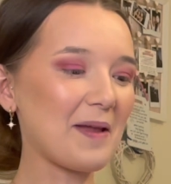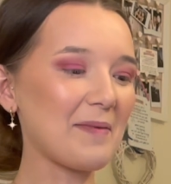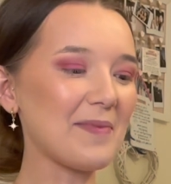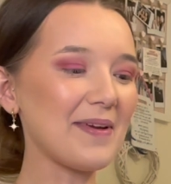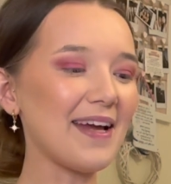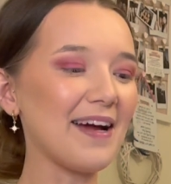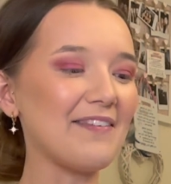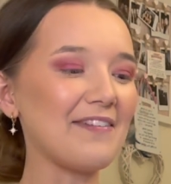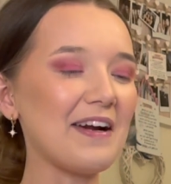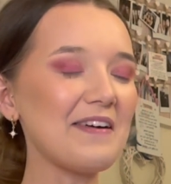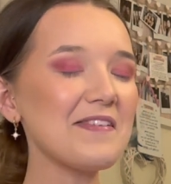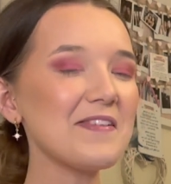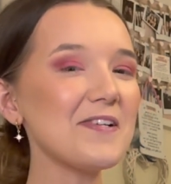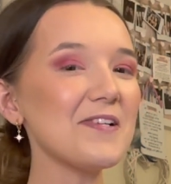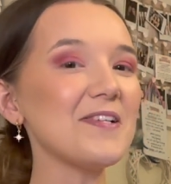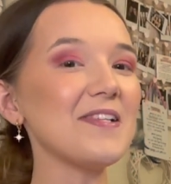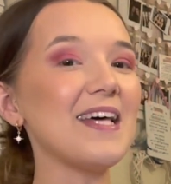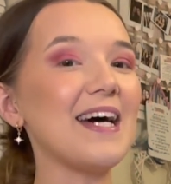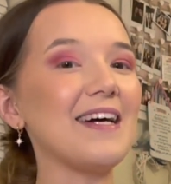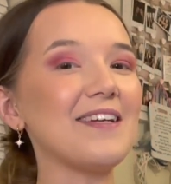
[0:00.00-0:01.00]
yeah, I'd rather do
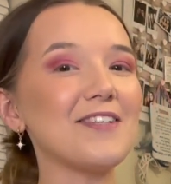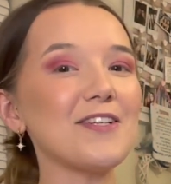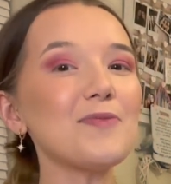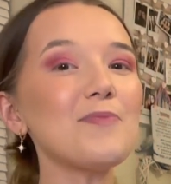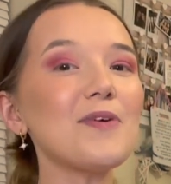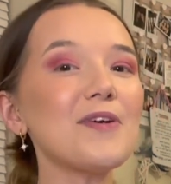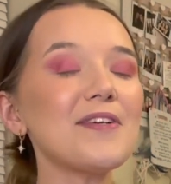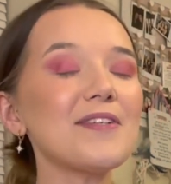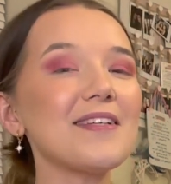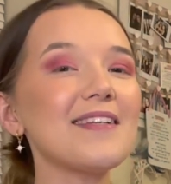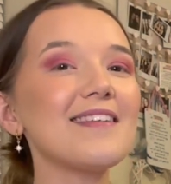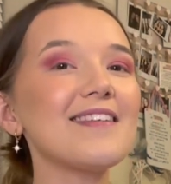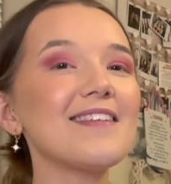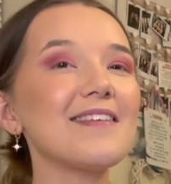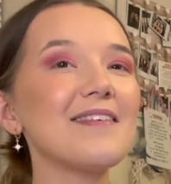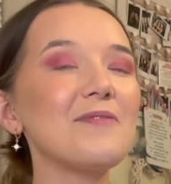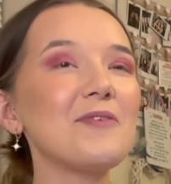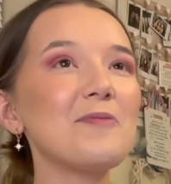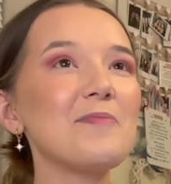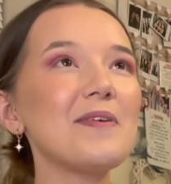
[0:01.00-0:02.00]
that just because it
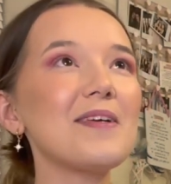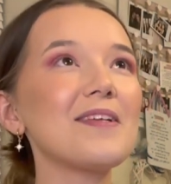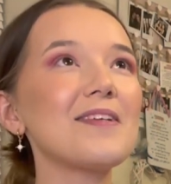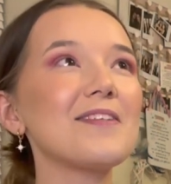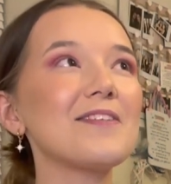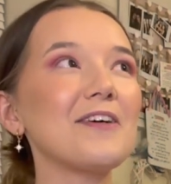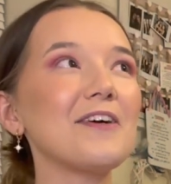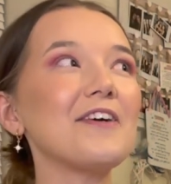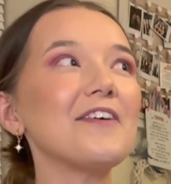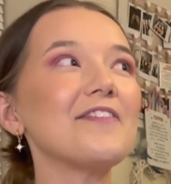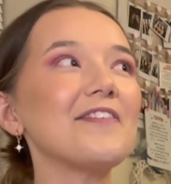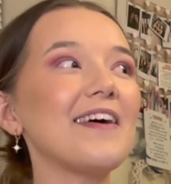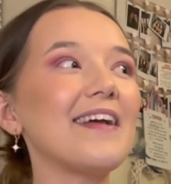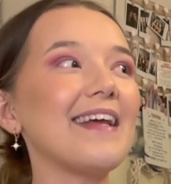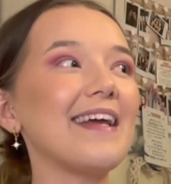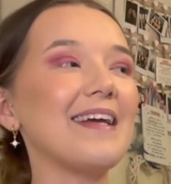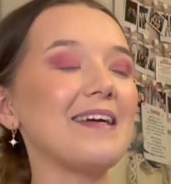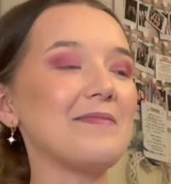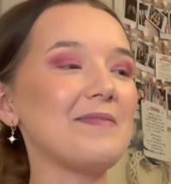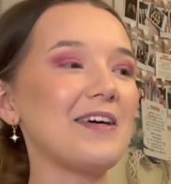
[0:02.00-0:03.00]
would be so funny.
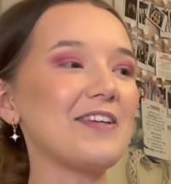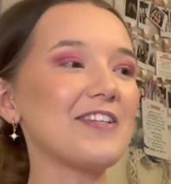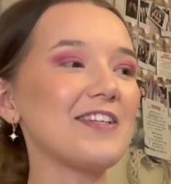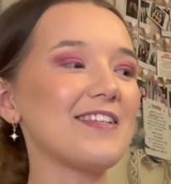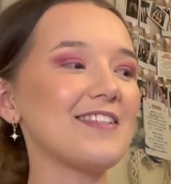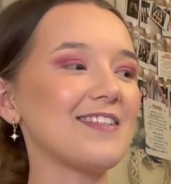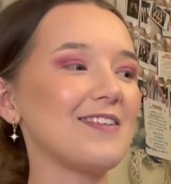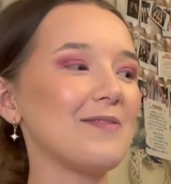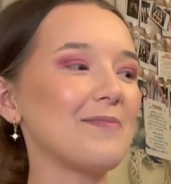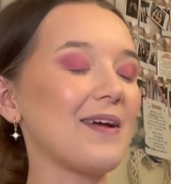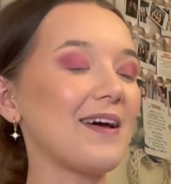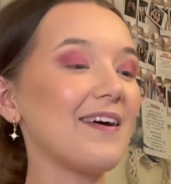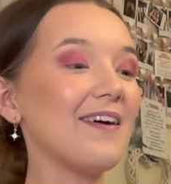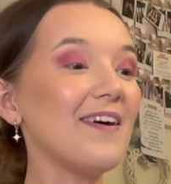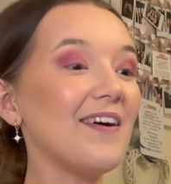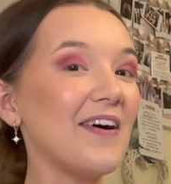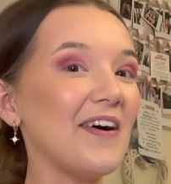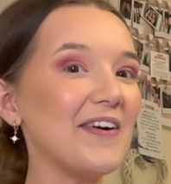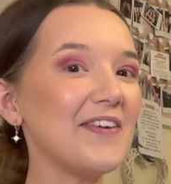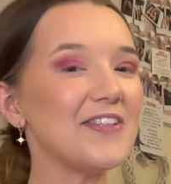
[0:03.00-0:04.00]
Imagine someone like, oh,
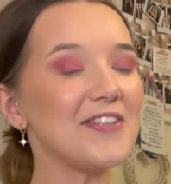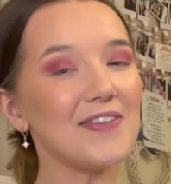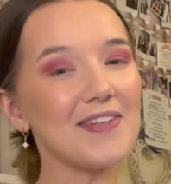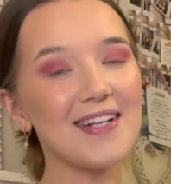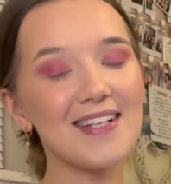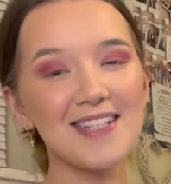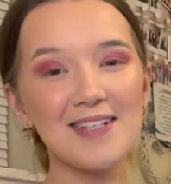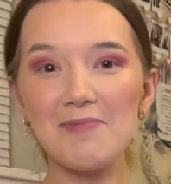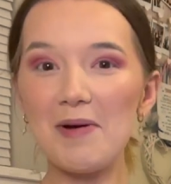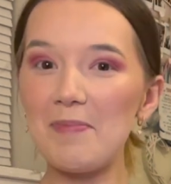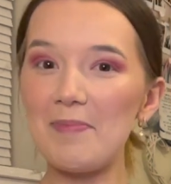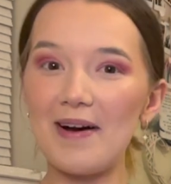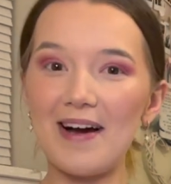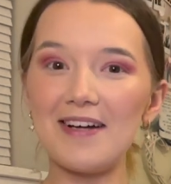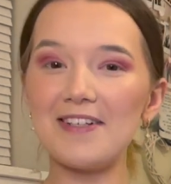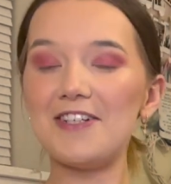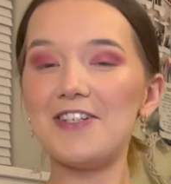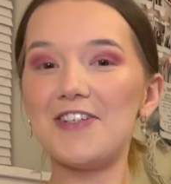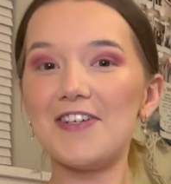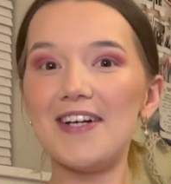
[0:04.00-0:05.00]
do you want to see my
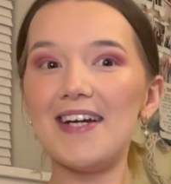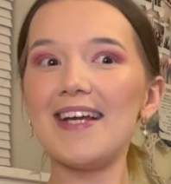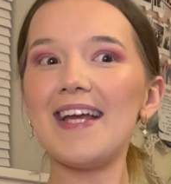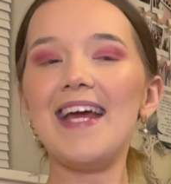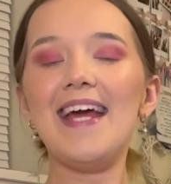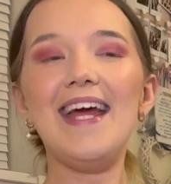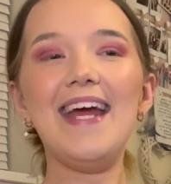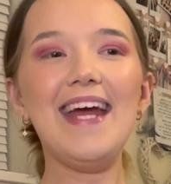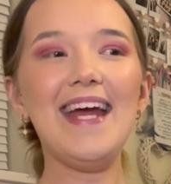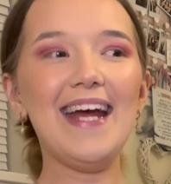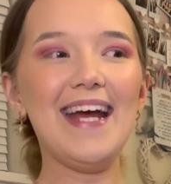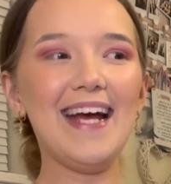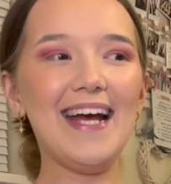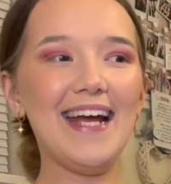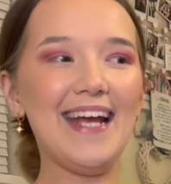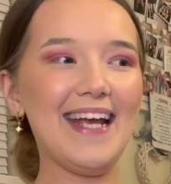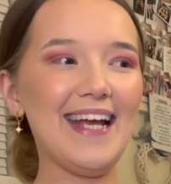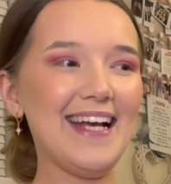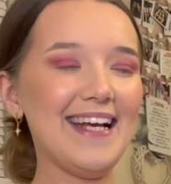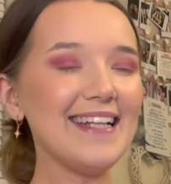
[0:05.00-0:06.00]
party trick?
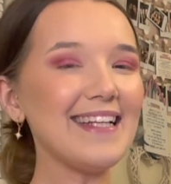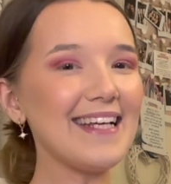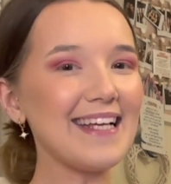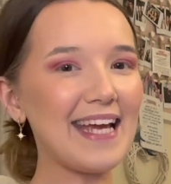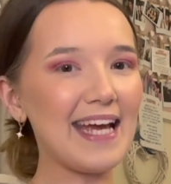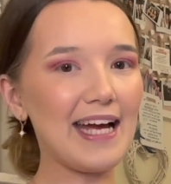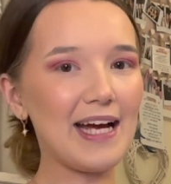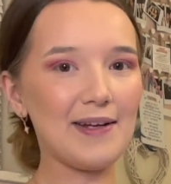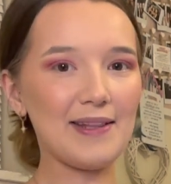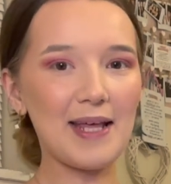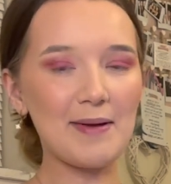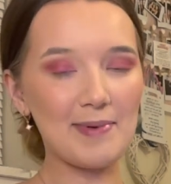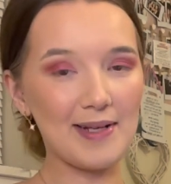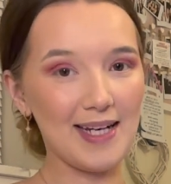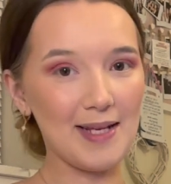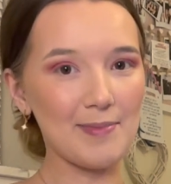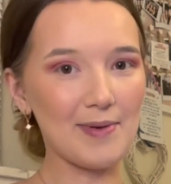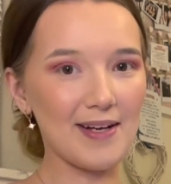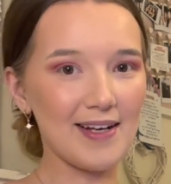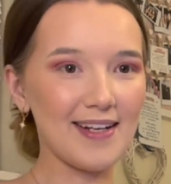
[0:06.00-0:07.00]
And they get out their belly
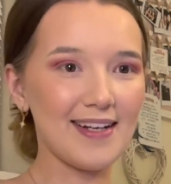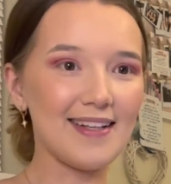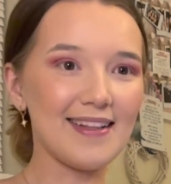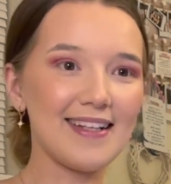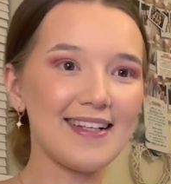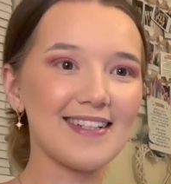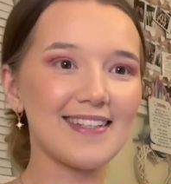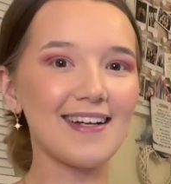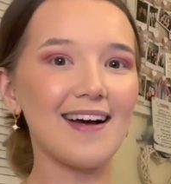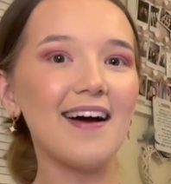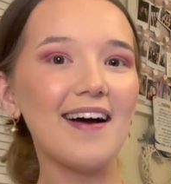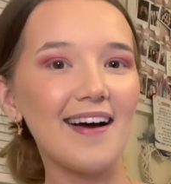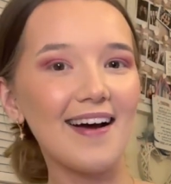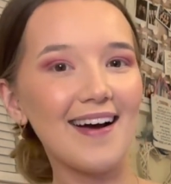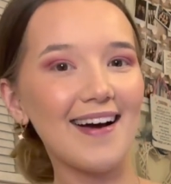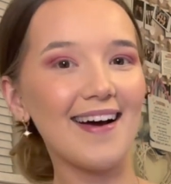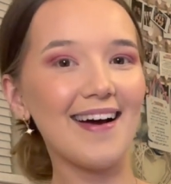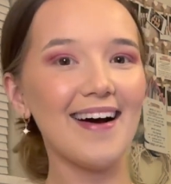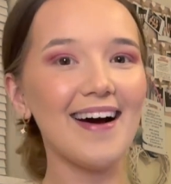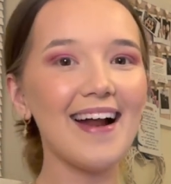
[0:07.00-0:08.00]
button and they start
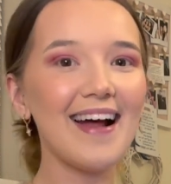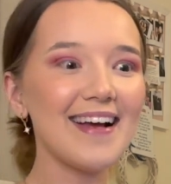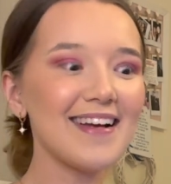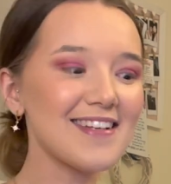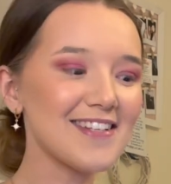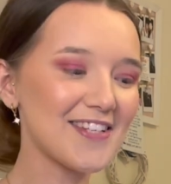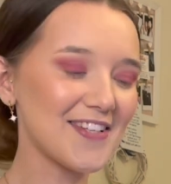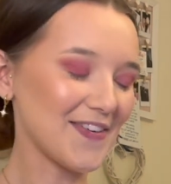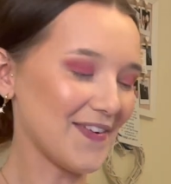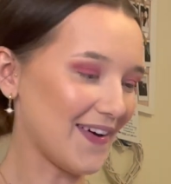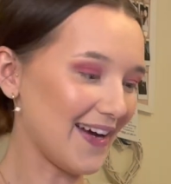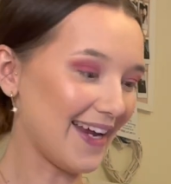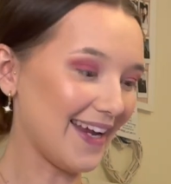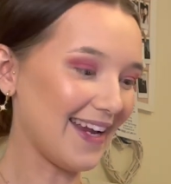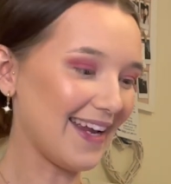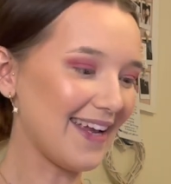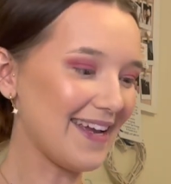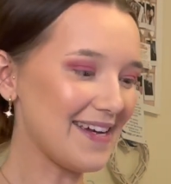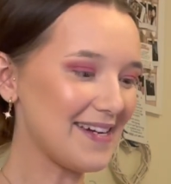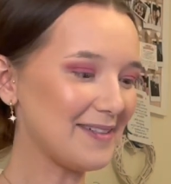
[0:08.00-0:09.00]
like
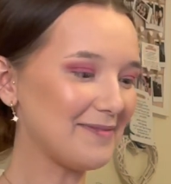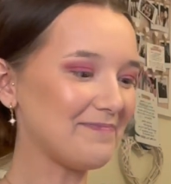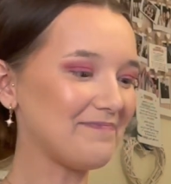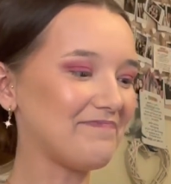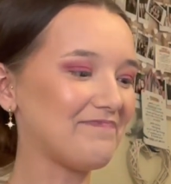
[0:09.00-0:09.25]
swaying it.